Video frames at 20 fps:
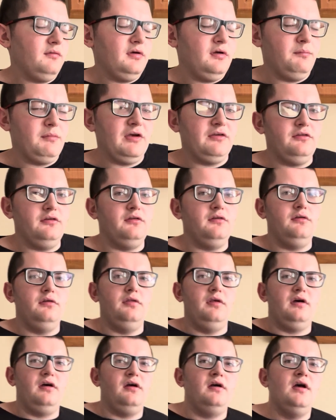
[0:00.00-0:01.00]
messaged
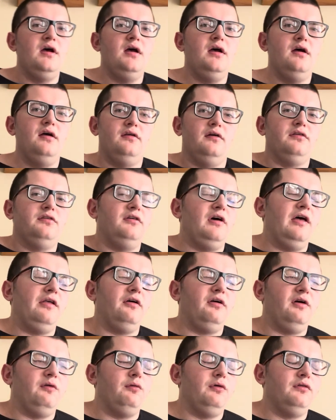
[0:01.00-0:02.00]
the seller
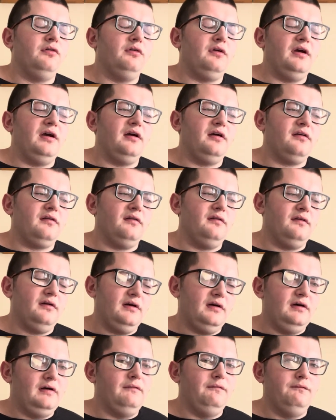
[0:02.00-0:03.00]
and was like,
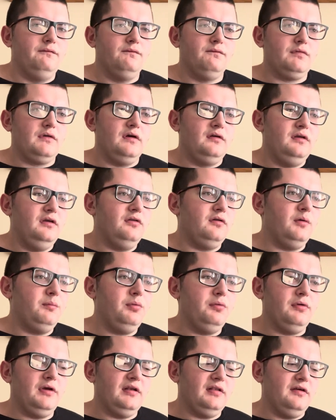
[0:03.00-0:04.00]
"These are bootleg